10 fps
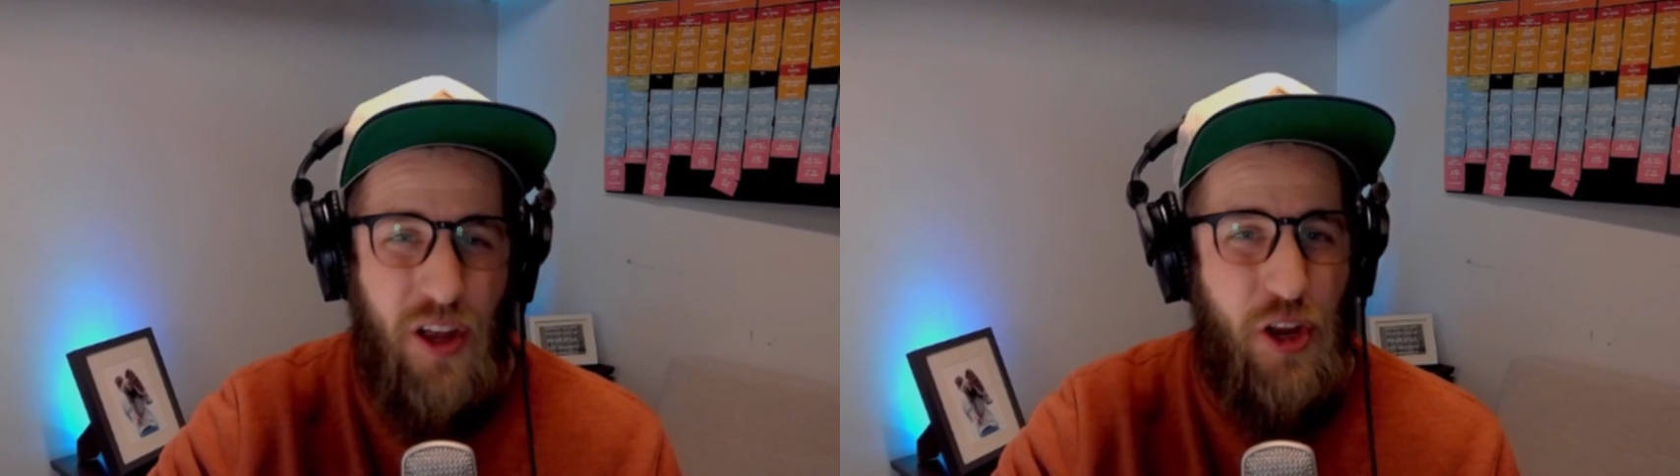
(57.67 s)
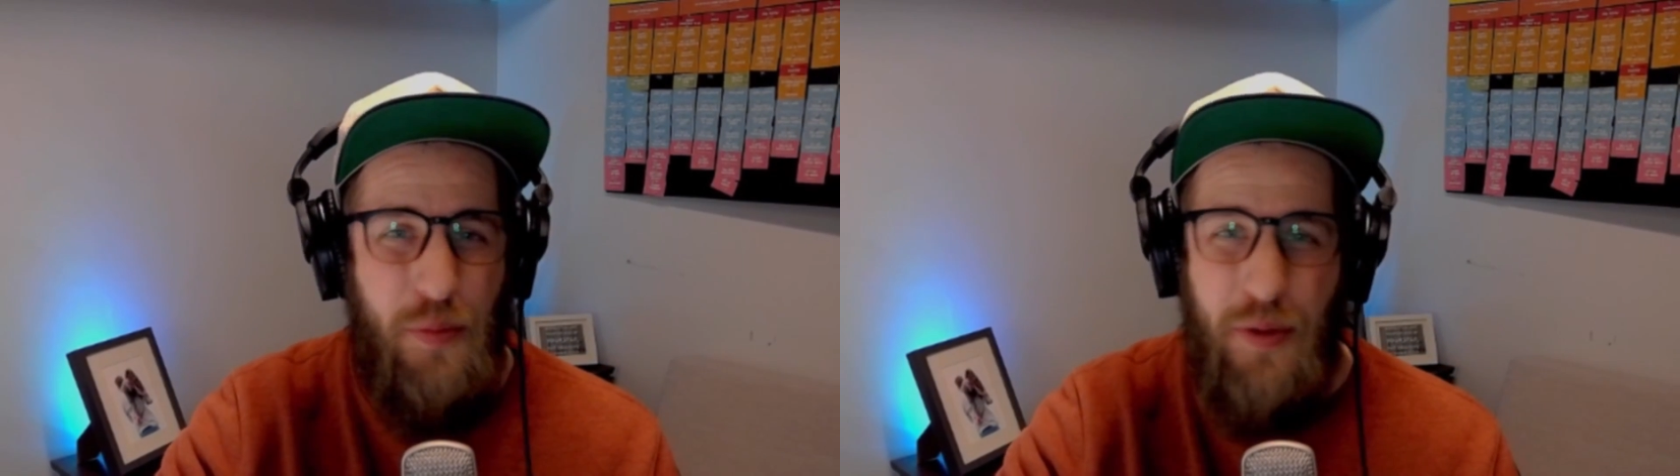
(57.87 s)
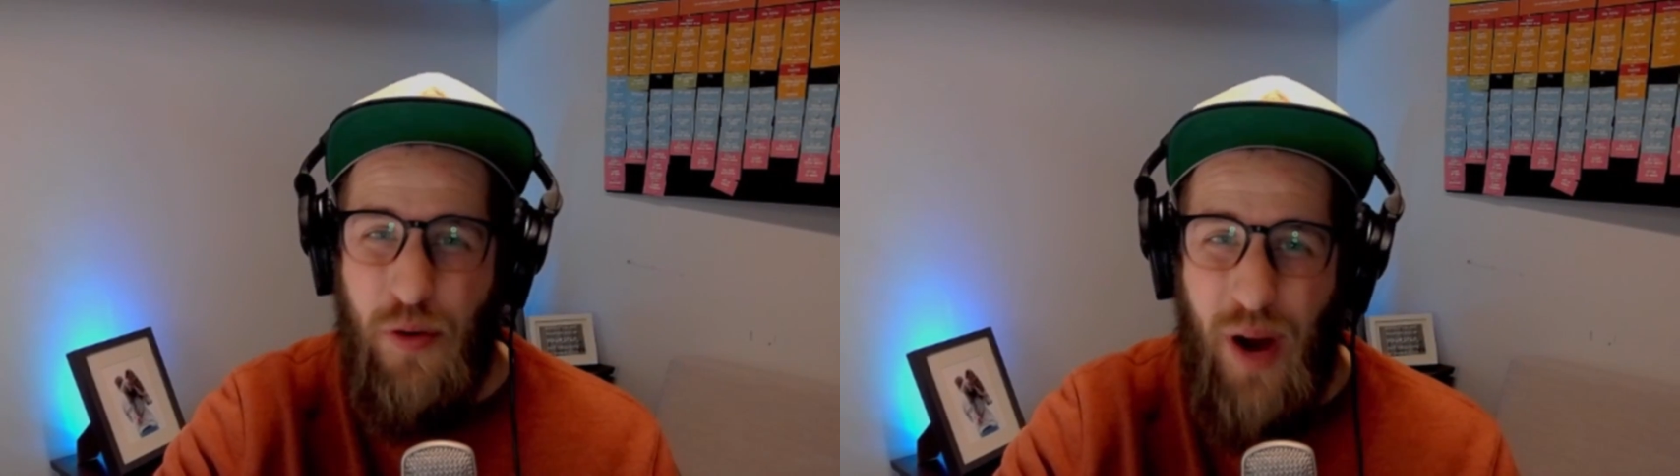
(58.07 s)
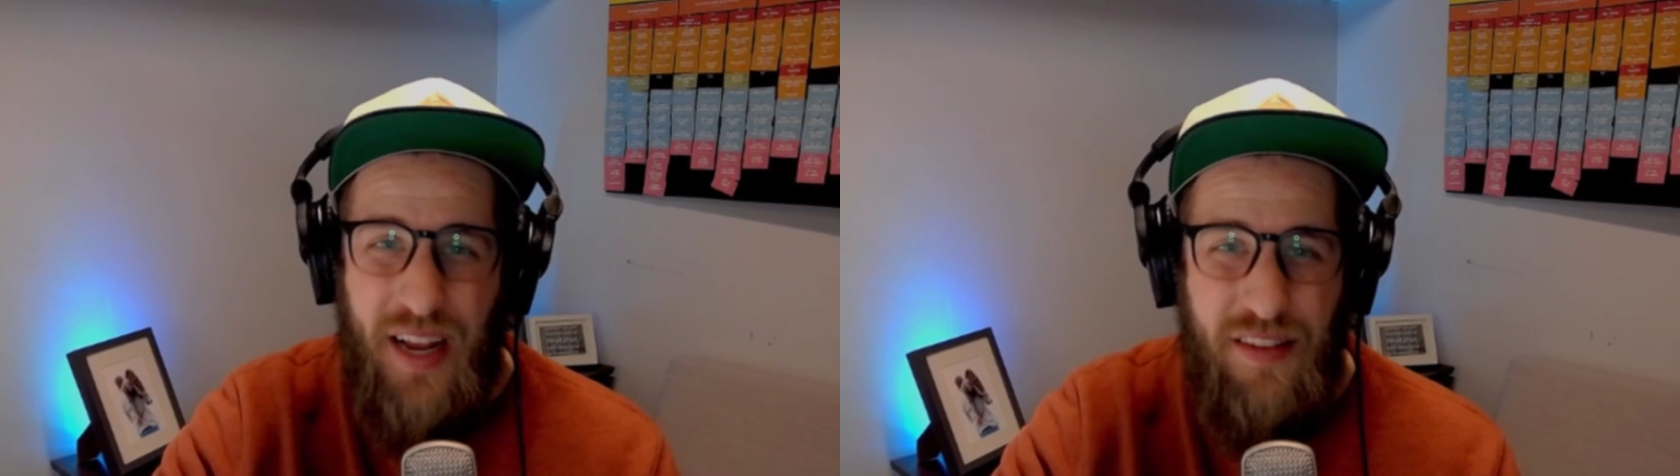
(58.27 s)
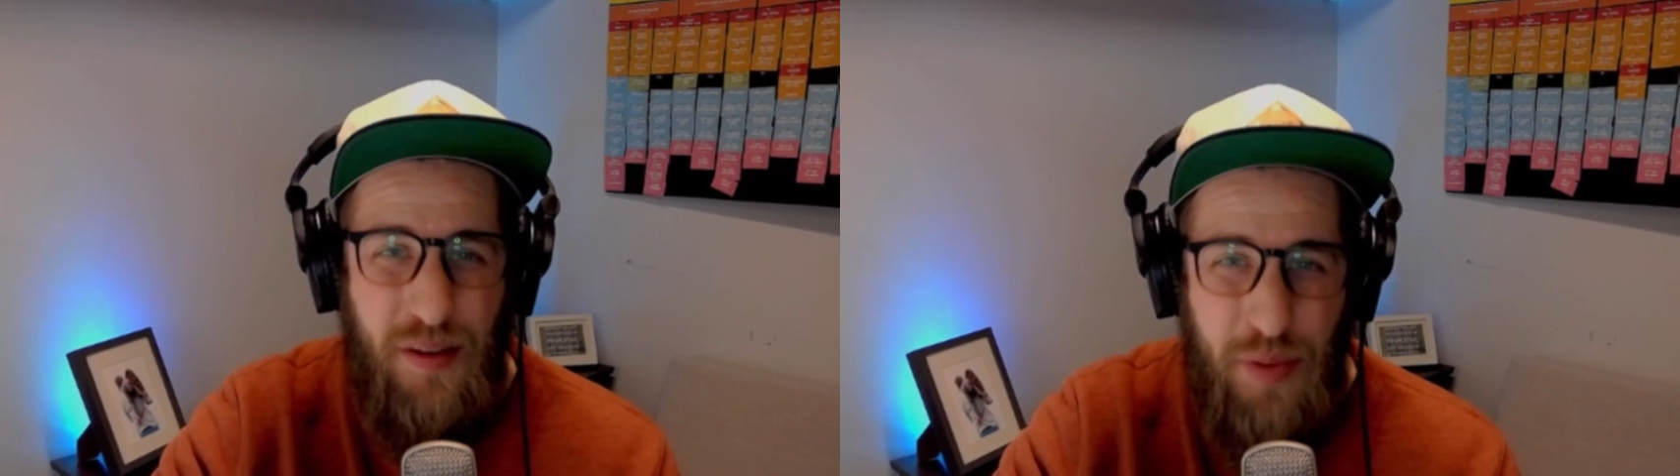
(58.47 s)
human
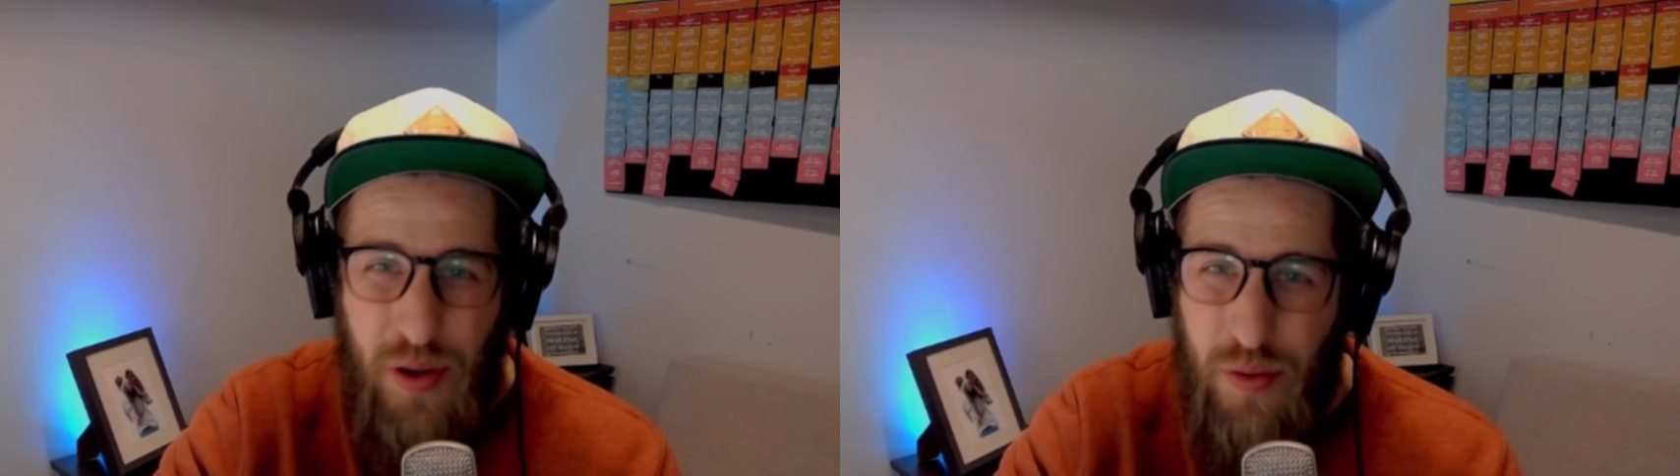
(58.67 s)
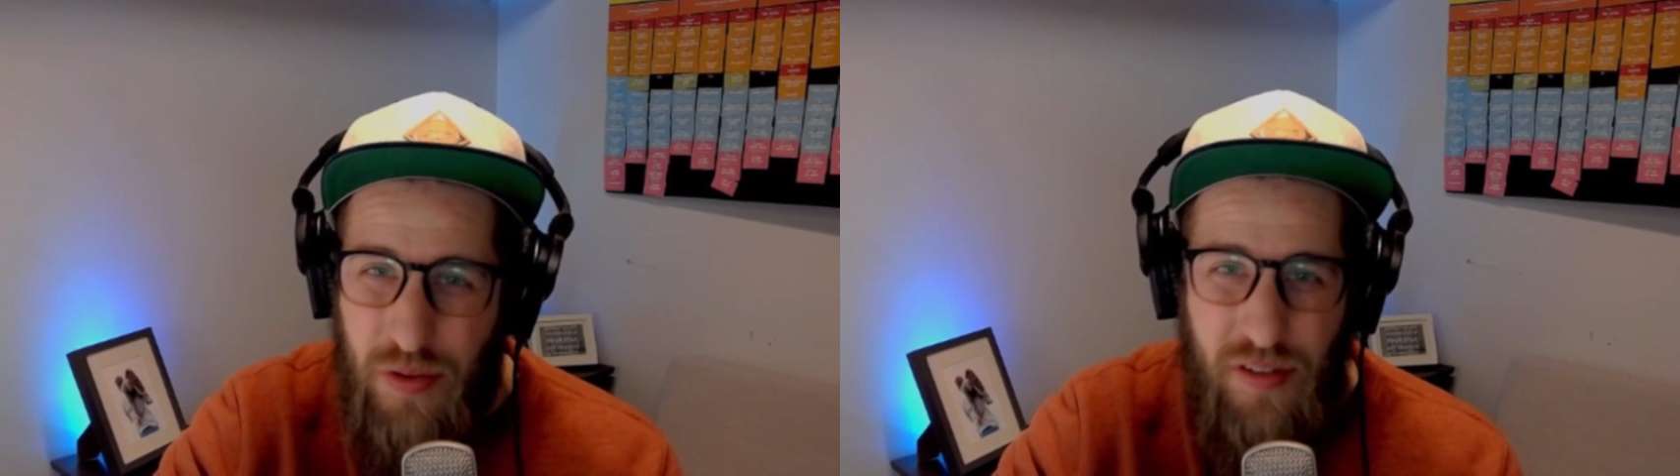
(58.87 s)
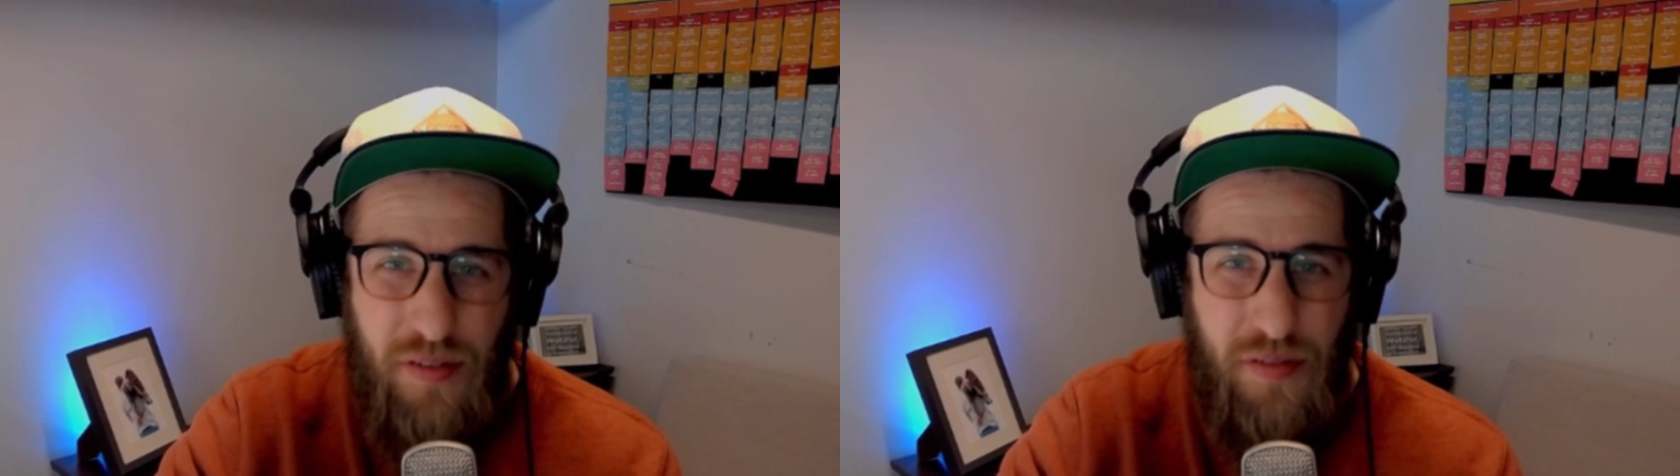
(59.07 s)
rights abuse,